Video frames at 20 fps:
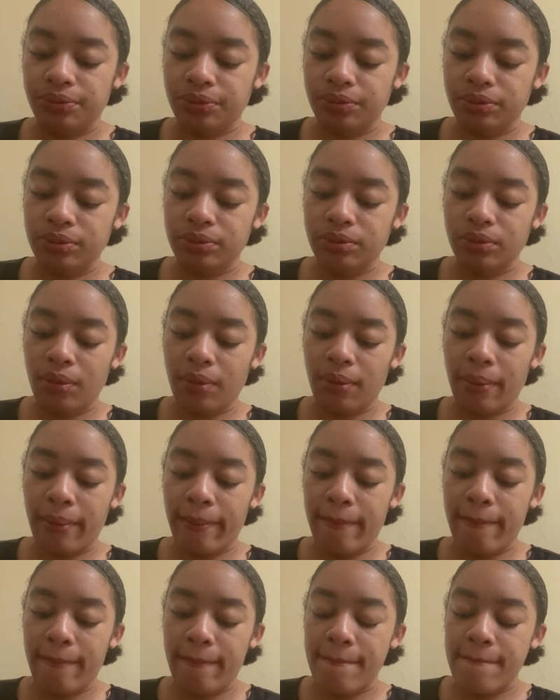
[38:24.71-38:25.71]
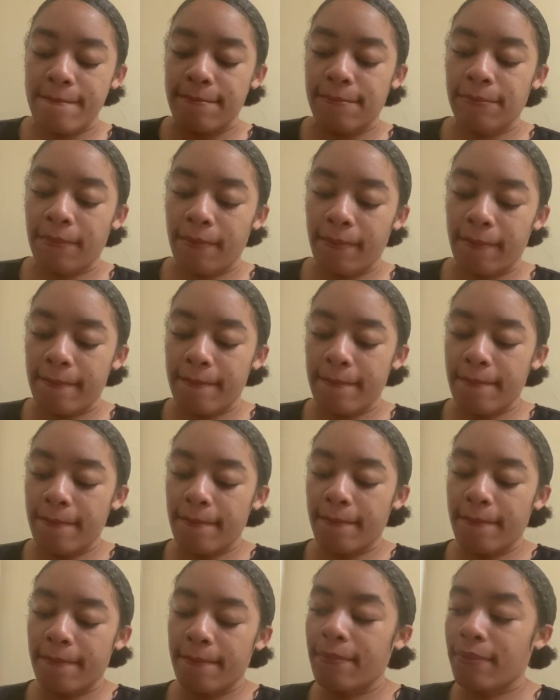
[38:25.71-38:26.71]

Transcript: Nothing is said.